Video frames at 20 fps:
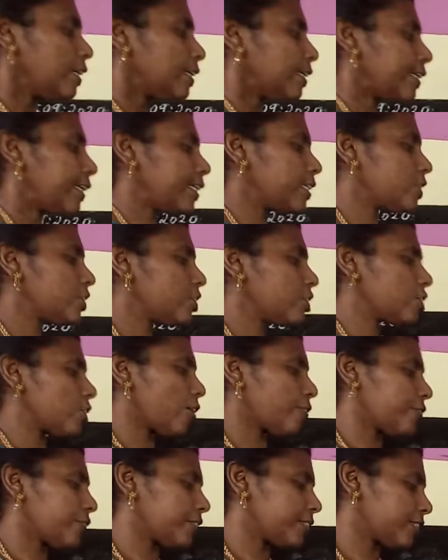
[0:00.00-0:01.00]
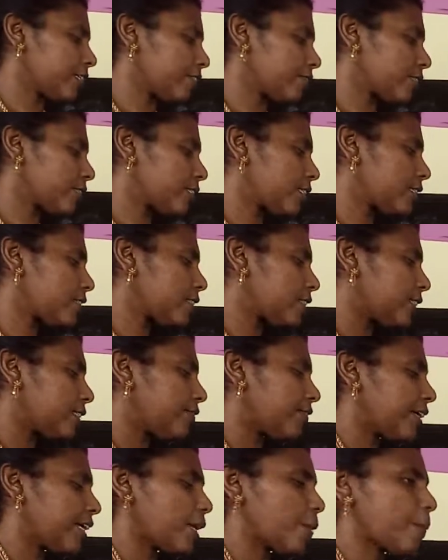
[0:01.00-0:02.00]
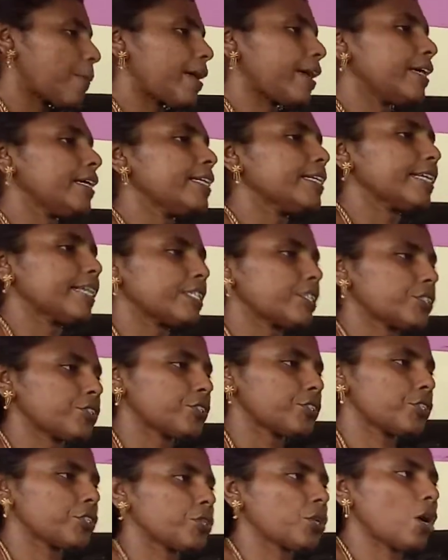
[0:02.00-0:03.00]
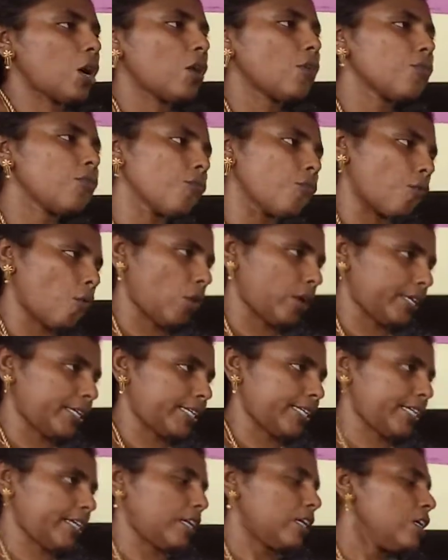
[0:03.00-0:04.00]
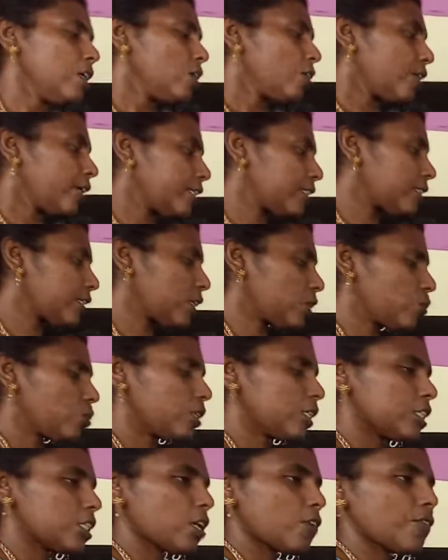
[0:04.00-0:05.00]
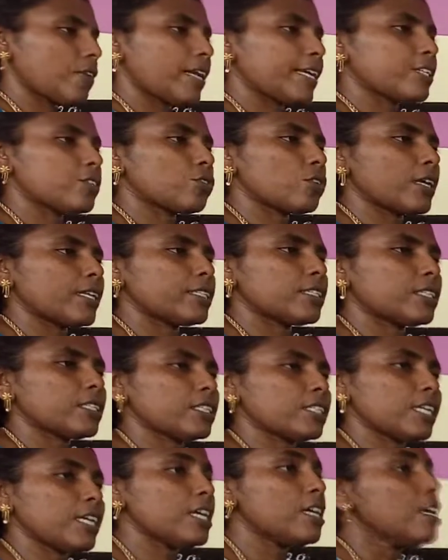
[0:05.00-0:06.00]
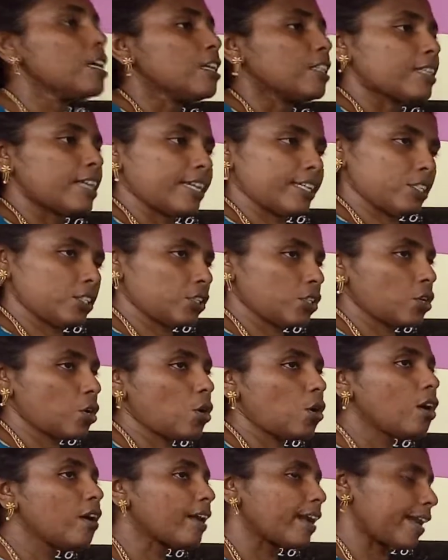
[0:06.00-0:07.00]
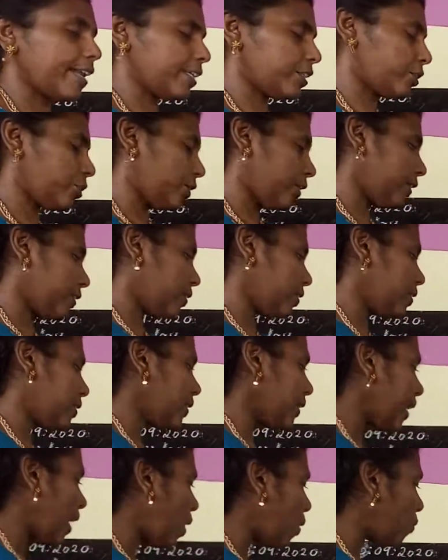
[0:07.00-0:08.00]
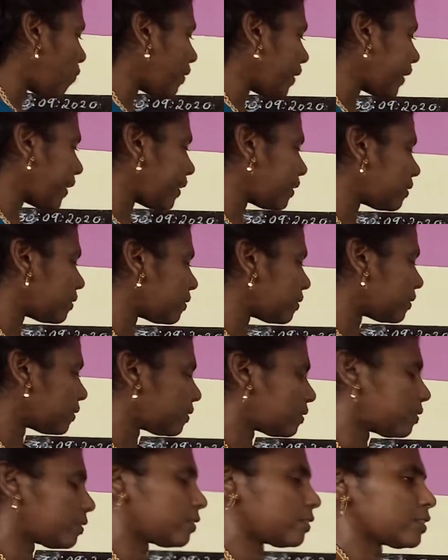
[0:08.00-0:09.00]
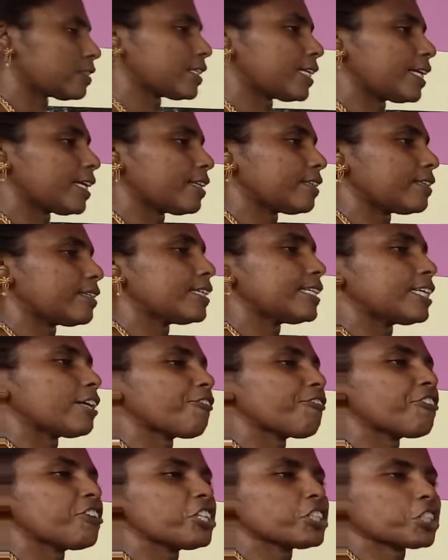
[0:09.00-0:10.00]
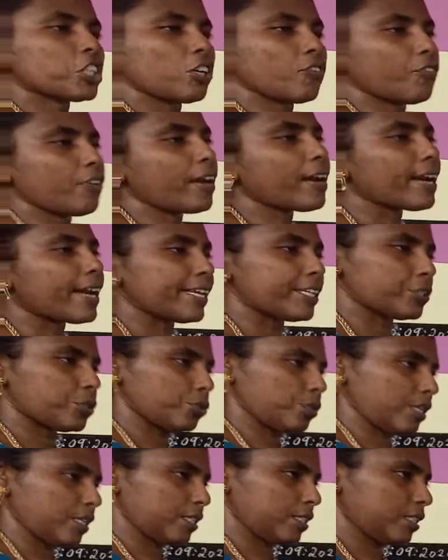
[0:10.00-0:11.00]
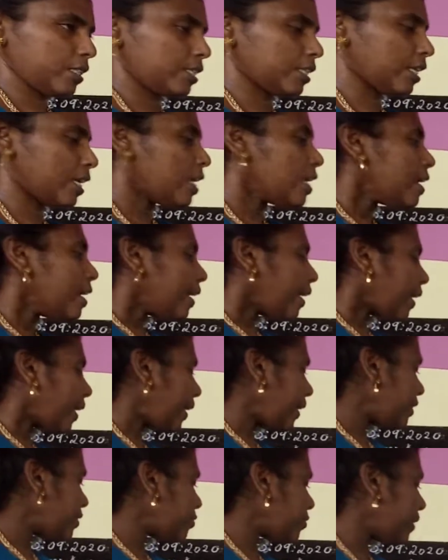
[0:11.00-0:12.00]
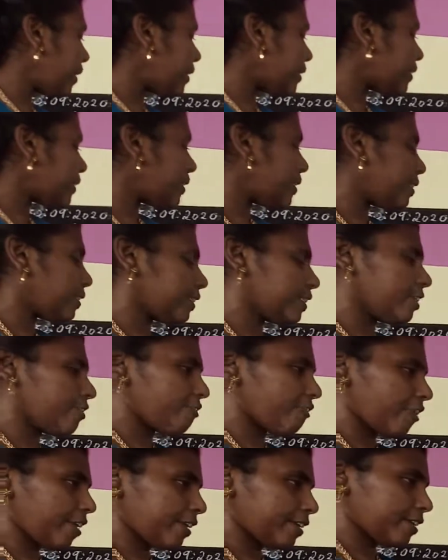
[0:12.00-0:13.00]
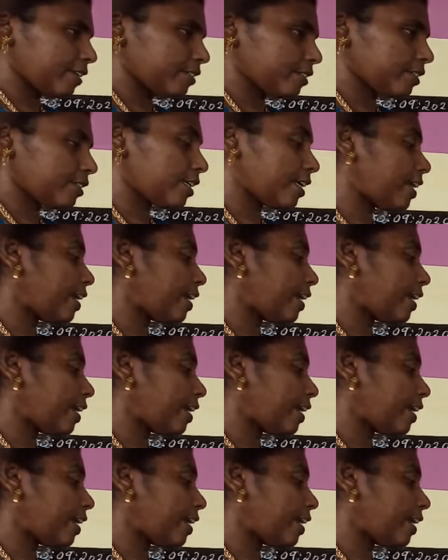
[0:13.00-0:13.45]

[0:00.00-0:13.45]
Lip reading: density of a substance divided by density of water. What is the unit of relative density? There is no relative density. Now we can study the definition for relative density. Relative density is defined as the